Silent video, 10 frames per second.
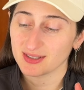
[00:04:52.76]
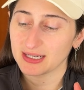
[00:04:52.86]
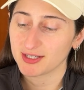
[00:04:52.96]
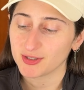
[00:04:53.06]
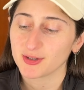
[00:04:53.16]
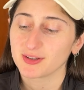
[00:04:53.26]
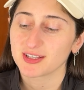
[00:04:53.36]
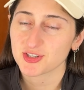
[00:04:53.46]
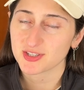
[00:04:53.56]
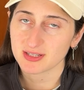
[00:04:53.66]
And I know they
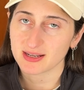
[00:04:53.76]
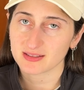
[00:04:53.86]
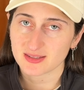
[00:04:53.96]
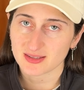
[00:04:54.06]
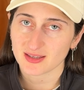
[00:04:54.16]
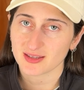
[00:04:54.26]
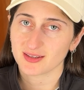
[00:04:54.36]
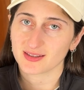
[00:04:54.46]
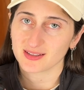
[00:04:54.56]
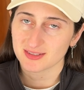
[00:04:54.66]
just announced
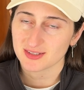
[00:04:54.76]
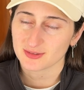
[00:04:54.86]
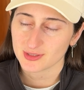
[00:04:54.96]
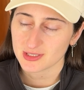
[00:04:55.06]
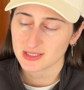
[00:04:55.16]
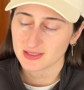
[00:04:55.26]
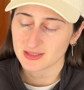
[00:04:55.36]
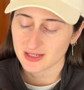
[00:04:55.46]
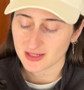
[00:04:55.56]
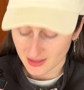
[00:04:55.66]
the Insta360